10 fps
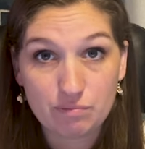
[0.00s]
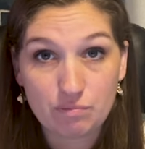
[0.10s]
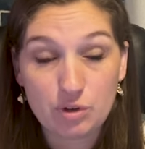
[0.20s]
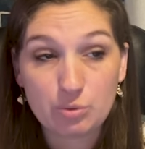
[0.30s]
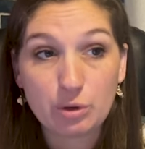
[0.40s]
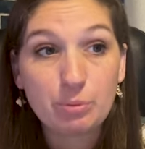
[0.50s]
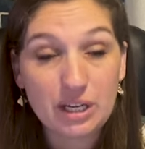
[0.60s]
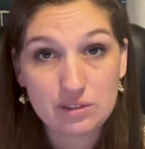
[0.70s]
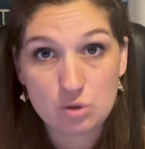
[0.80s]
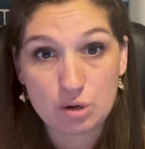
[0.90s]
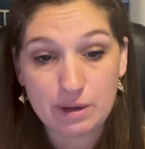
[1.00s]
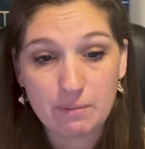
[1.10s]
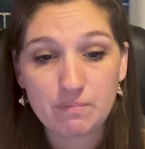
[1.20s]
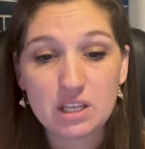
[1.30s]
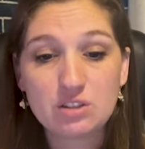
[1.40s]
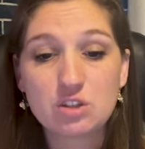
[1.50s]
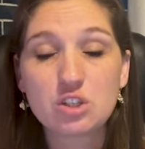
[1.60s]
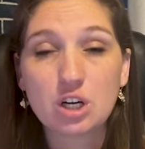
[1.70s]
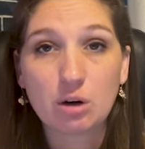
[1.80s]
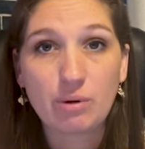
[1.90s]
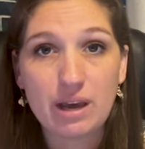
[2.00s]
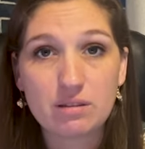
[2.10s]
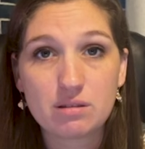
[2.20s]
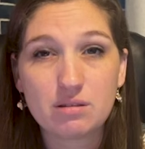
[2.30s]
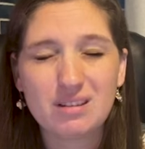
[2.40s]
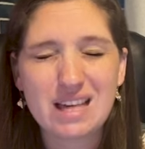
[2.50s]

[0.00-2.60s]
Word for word: when we're brainstorming is to start with